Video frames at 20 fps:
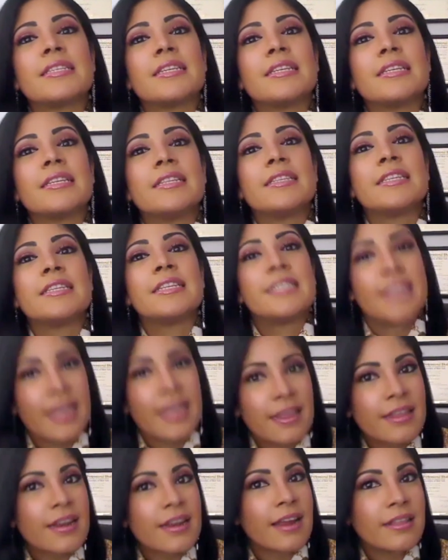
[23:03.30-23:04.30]
the
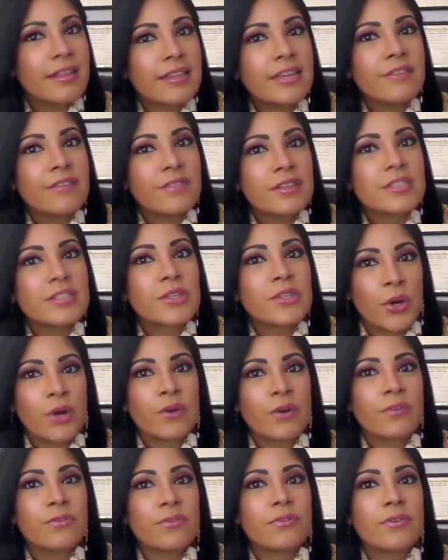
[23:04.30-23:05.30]
day that I leave this
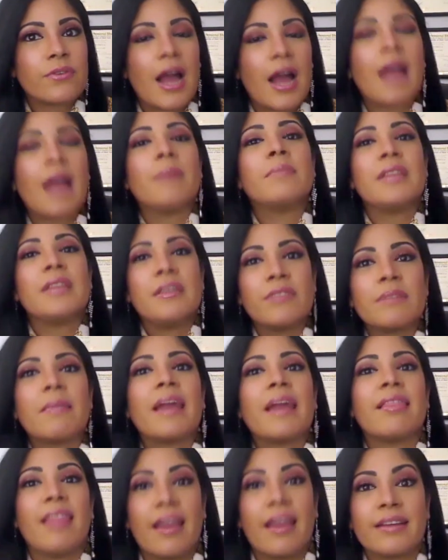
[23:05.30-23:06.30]
earth, I'm leaving
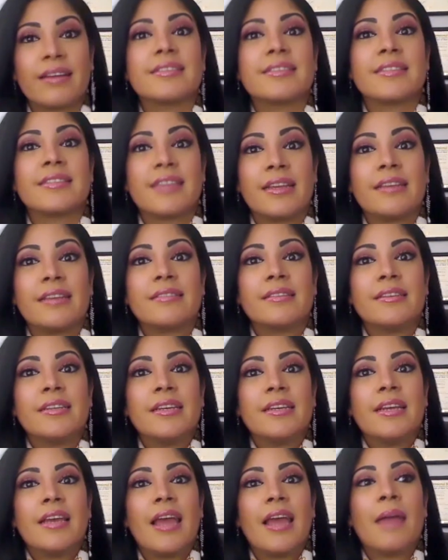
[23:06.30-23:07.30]
my legacy.
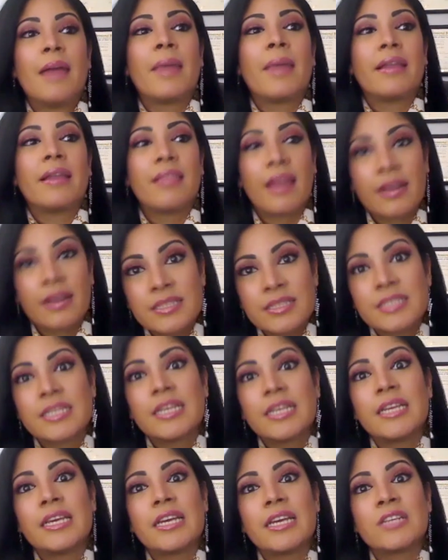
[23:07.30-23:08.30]
And my
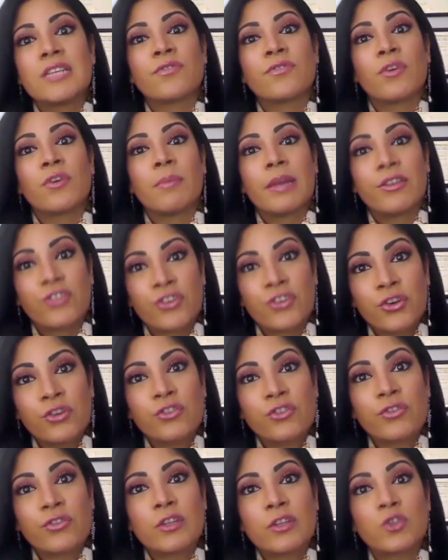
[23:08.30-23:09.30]
legacy is for my
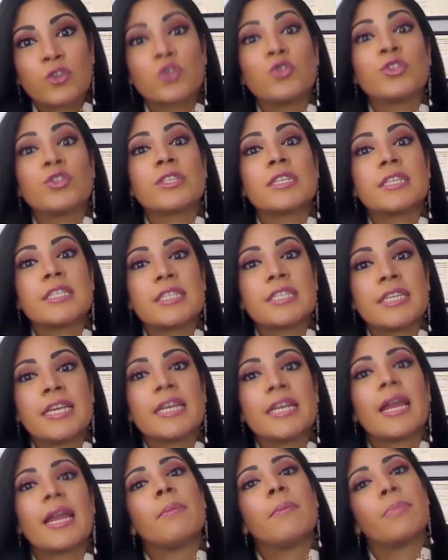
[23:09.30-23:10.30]
children to
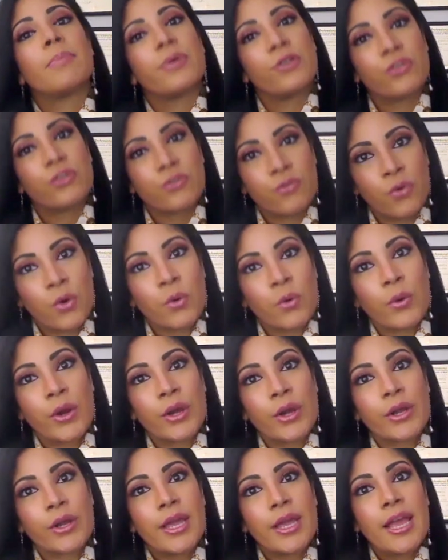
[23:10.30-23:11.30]
succeed and push
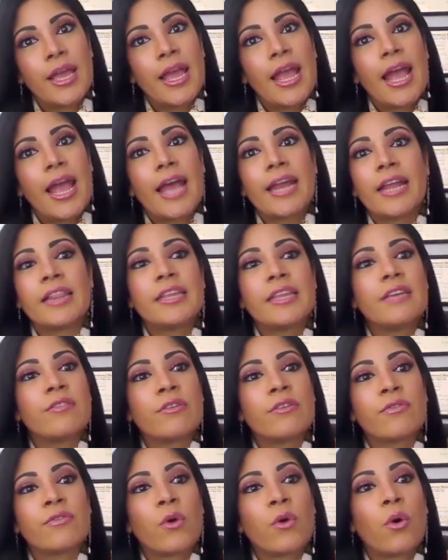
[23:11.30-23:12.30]
forward. And I leave
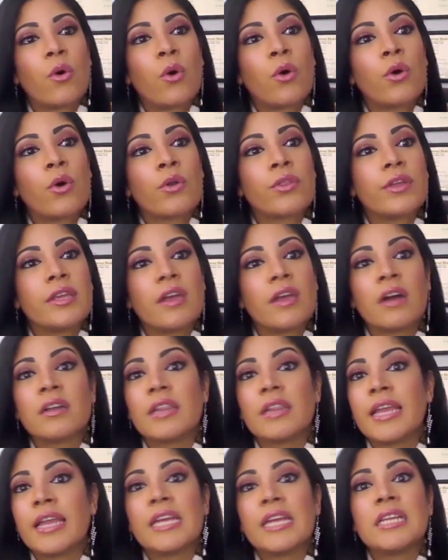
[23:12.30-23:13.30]
it for all the young
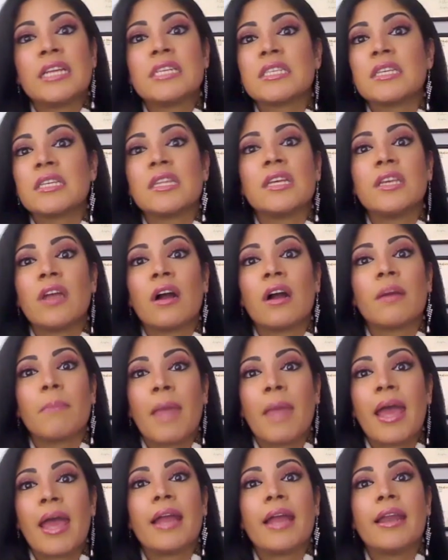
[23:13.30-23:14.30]
ladies and the young
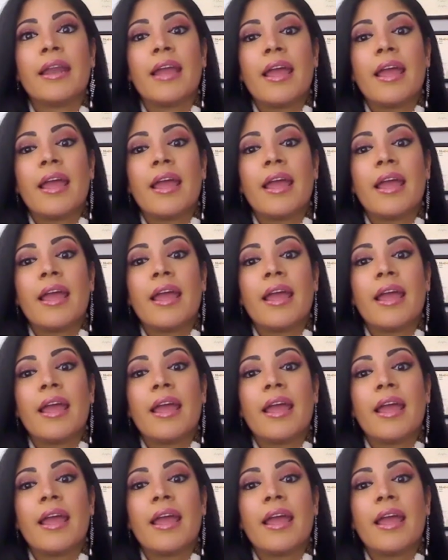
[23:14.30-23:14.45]
men